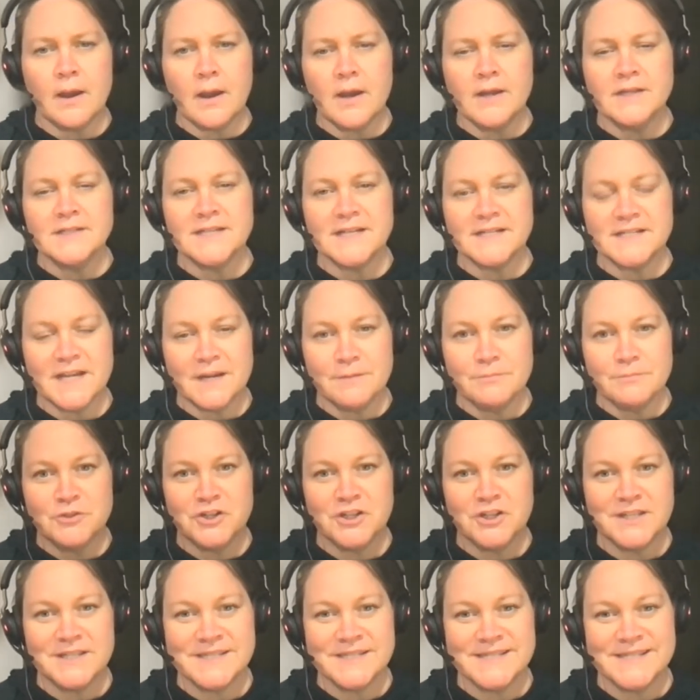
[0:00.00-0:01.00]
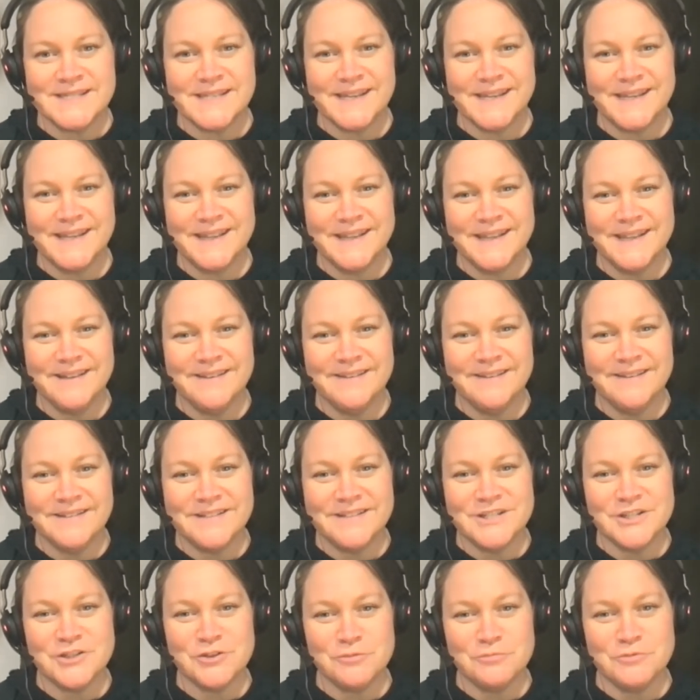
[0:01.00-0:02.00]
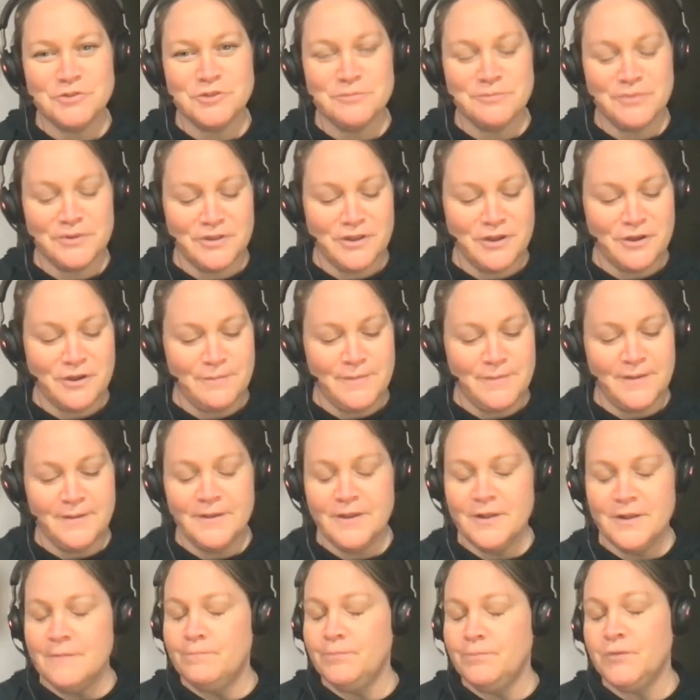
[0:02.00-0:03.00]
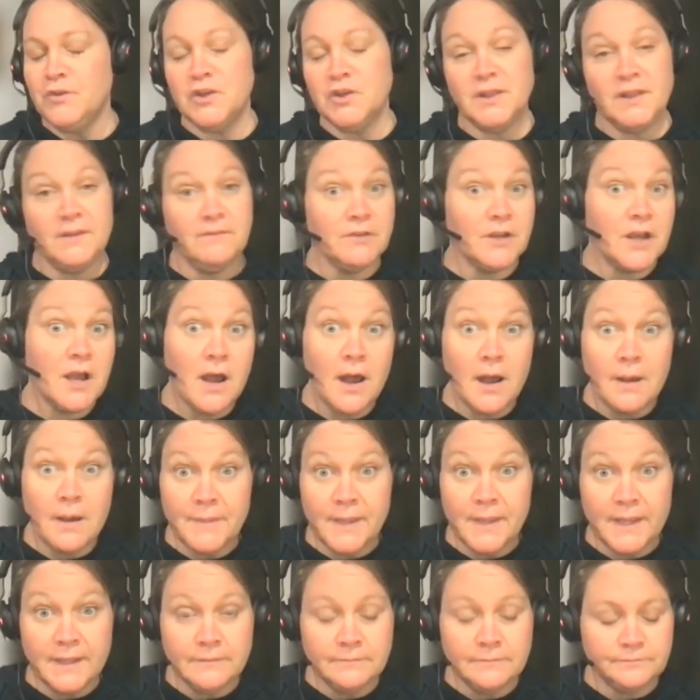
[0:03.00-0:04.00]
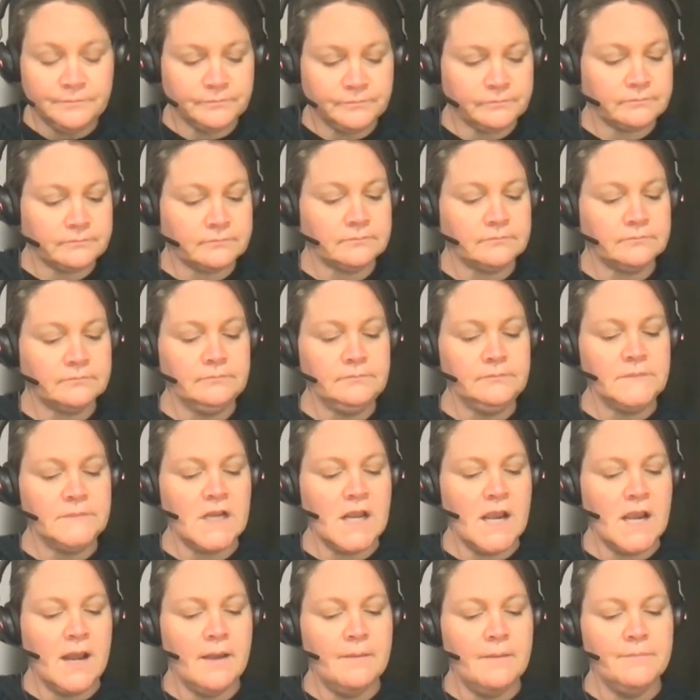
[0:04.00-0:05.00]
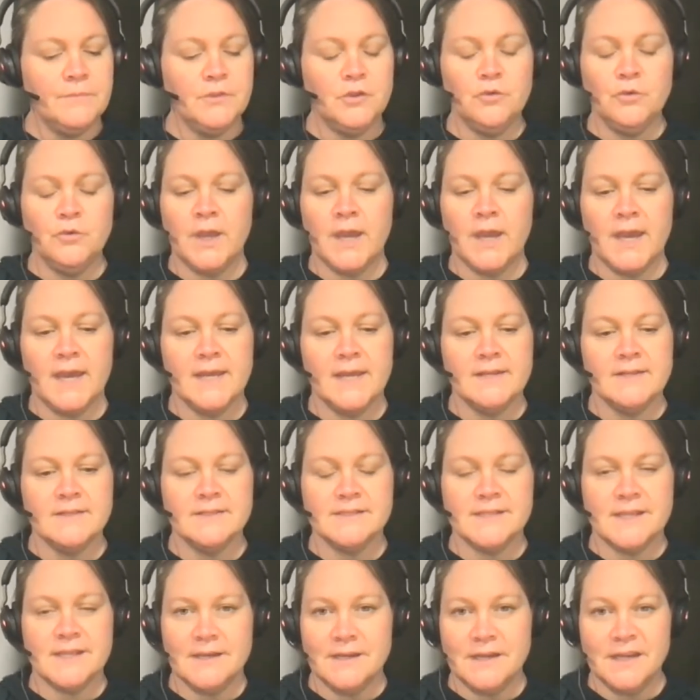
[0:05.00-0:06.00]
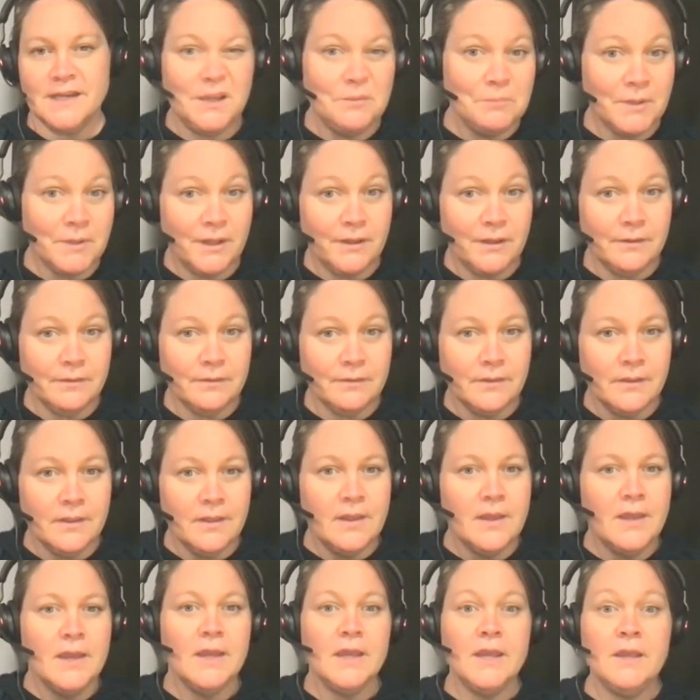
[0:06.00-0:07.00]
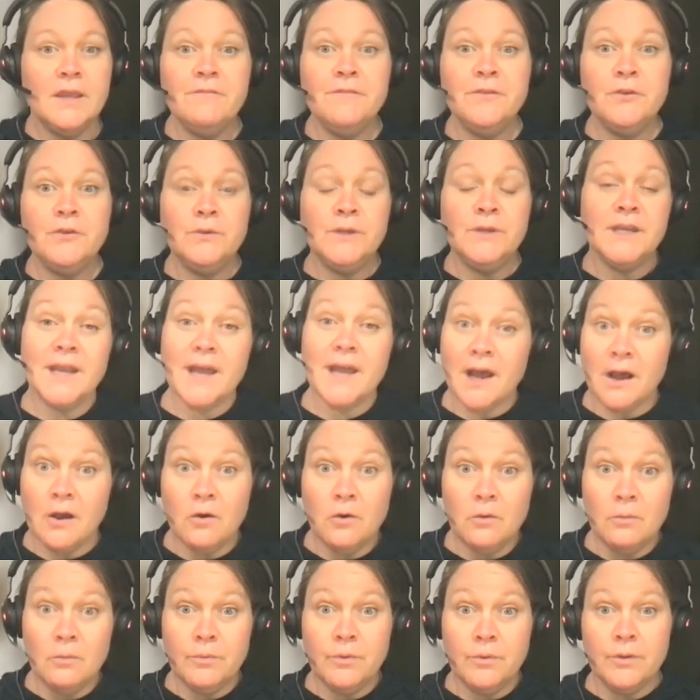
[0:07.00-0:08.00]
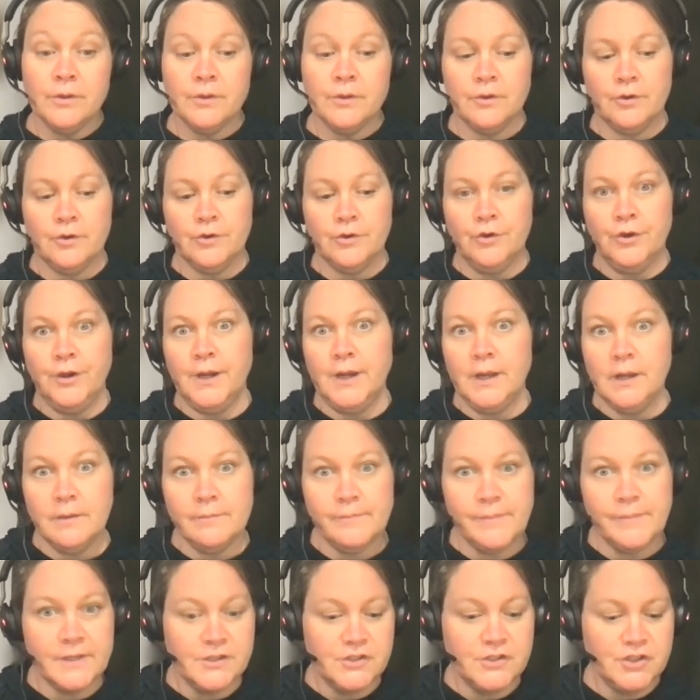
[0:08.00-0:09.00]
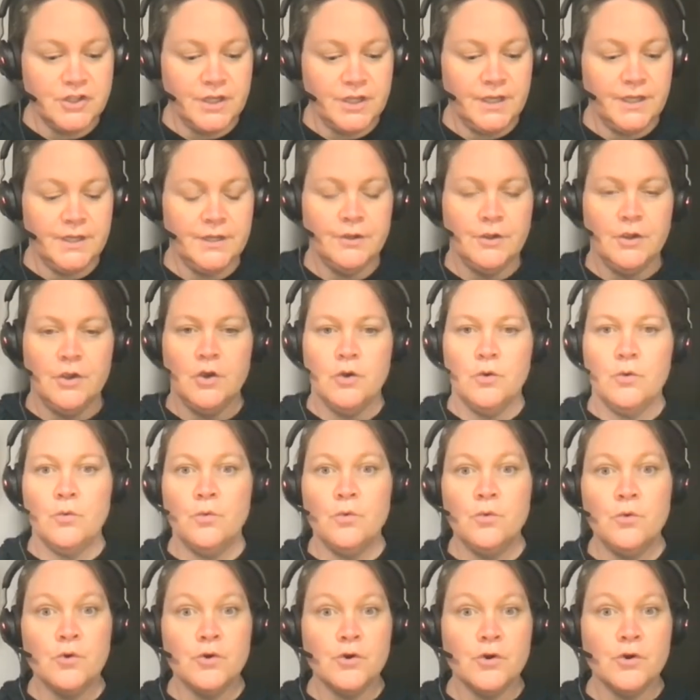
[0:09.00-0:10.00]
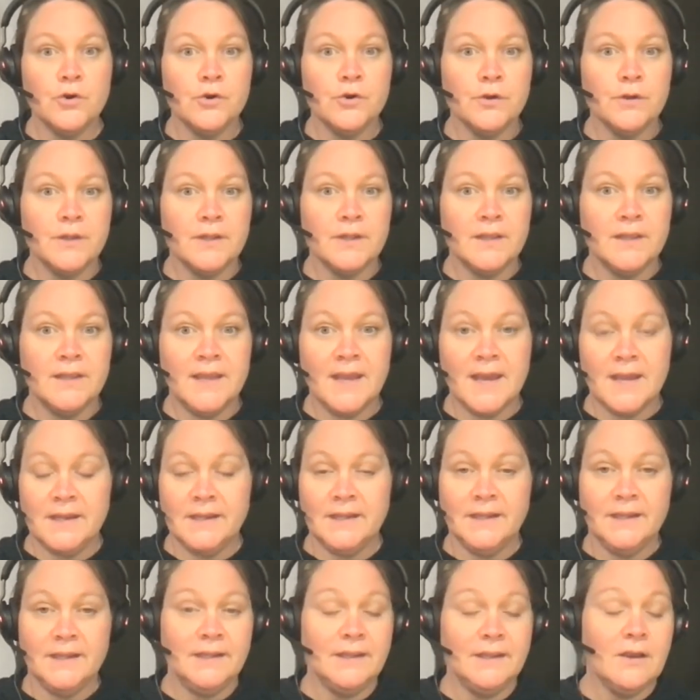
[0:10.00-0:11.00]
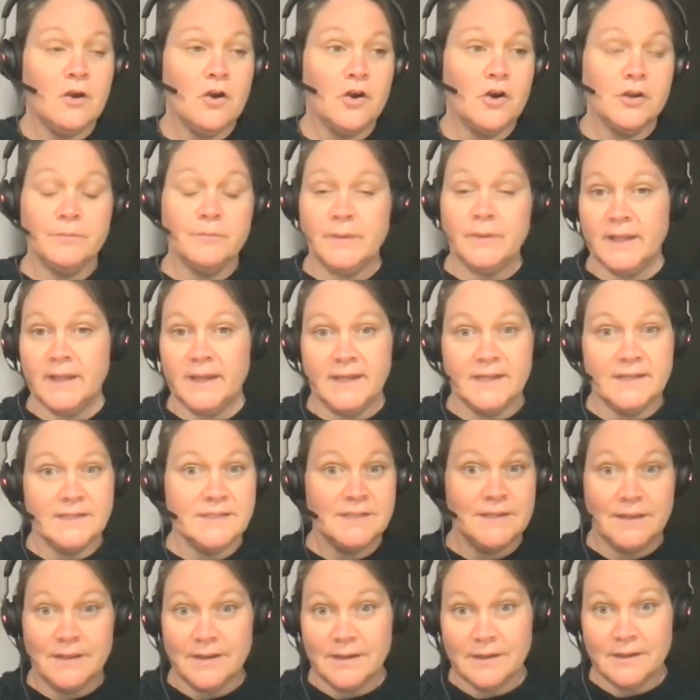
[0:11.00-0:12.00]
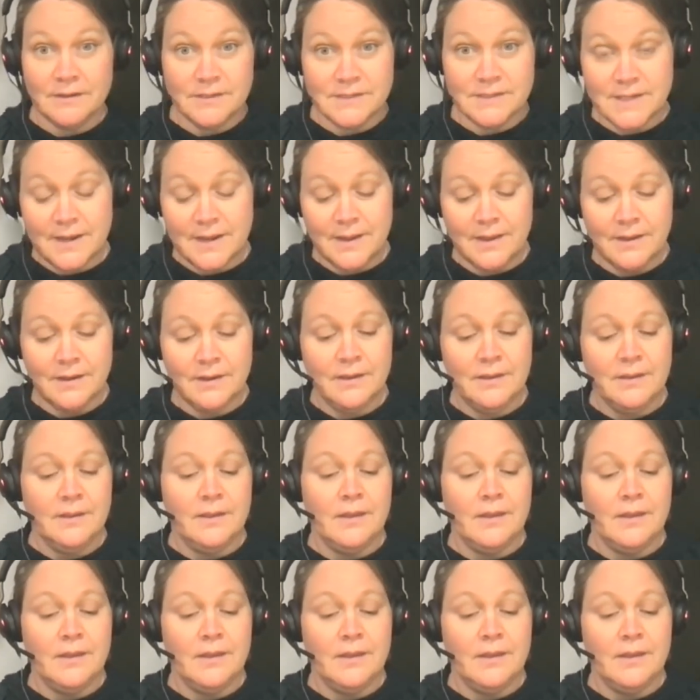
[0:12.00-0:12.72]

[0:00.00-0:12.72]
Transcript: contact options in the description below, but you can leave a comment. You can send an email. If you need help creating a budget or getting on a plan to get out of debt,